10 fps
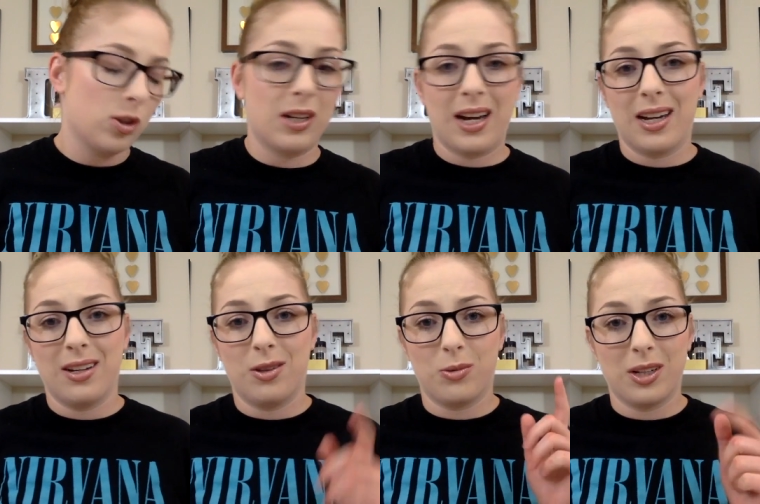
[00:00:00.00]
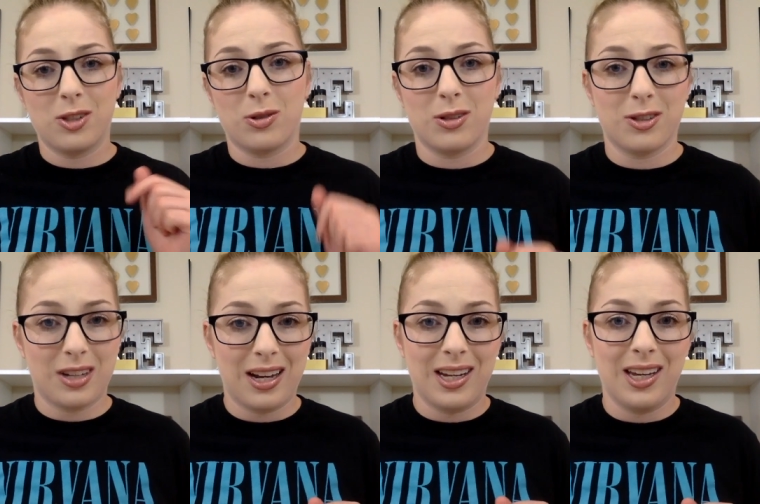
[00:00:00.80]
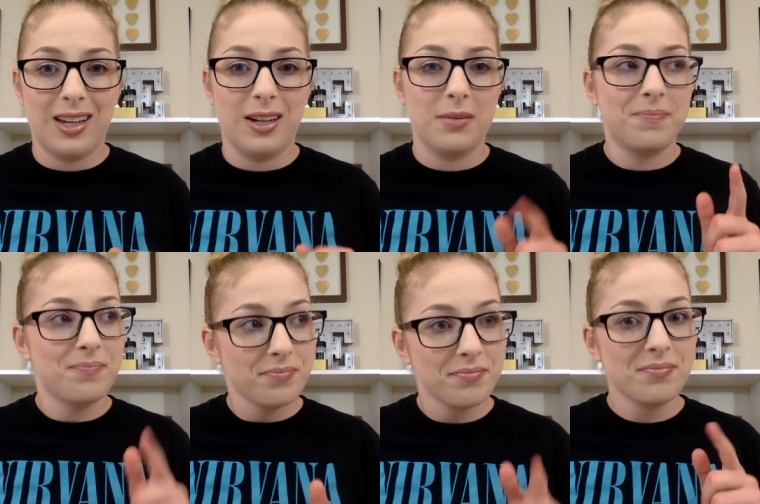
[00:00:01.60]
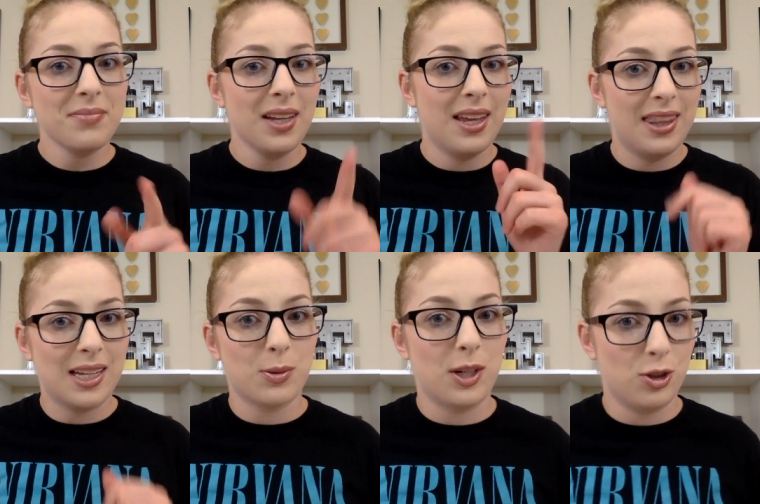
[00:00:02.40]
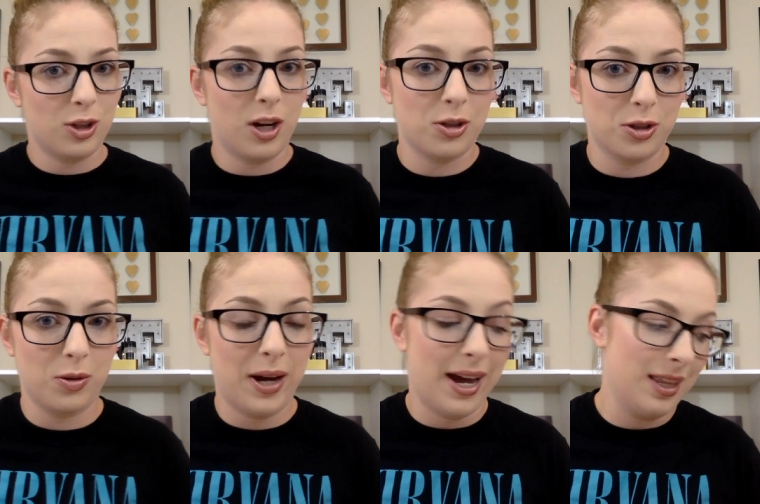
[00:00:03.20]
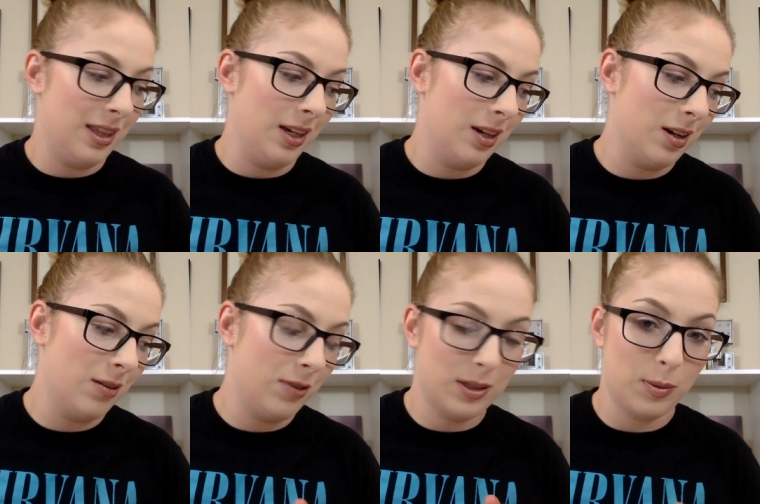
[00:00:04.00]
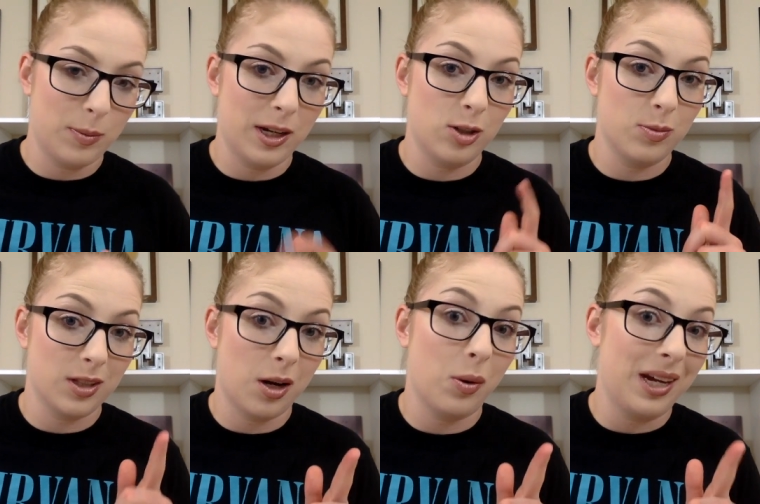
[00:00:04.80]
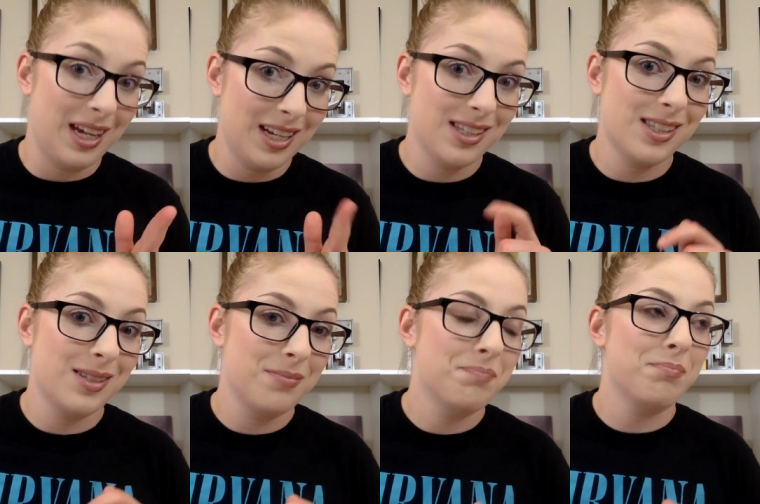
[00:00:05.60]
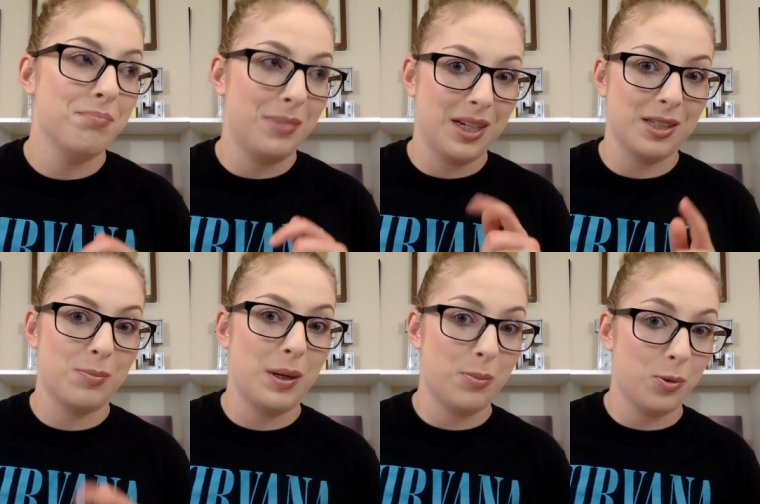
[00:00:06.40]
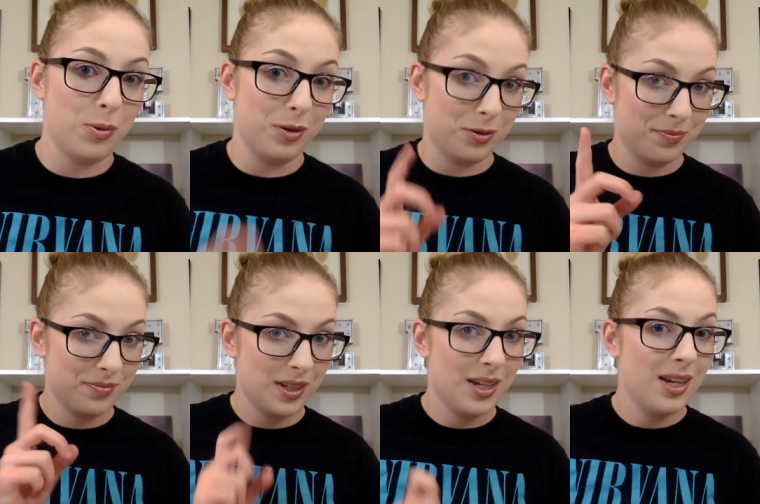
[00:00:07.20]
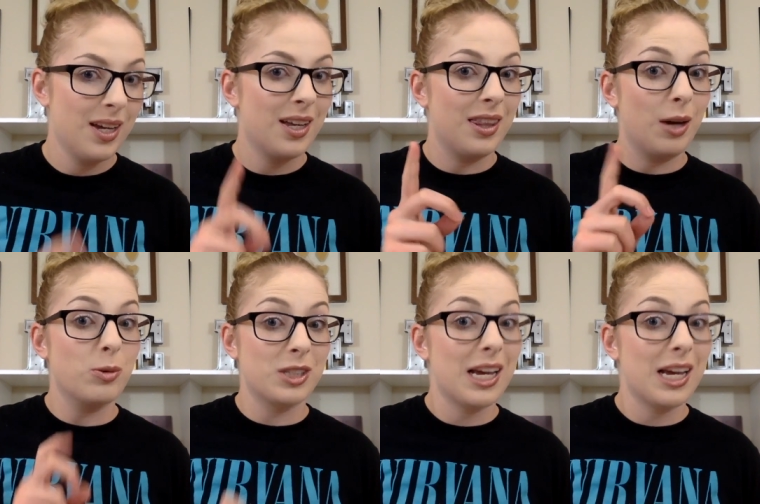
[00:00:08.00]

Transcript: should have added. The restaurants are kind of hidden. That's why you should also add the uh, Facebook page Misawa Eats because people will they will